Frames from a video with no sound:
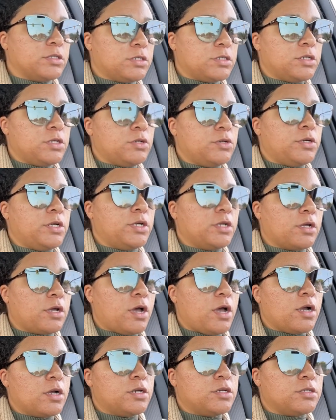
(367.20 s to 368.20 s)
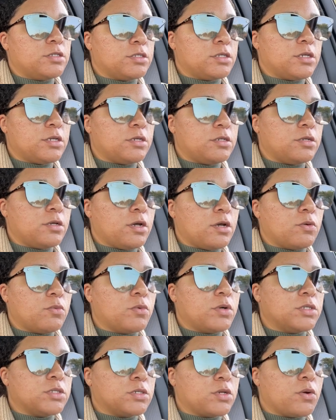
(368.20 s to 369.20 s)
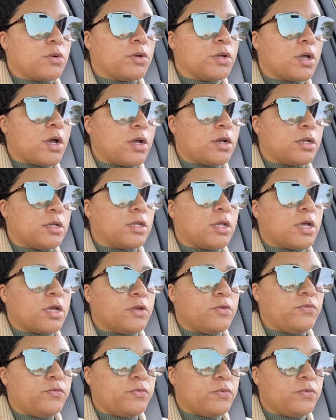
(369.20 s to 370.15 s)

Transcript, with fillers: considerate and cognizant of what's going on in life,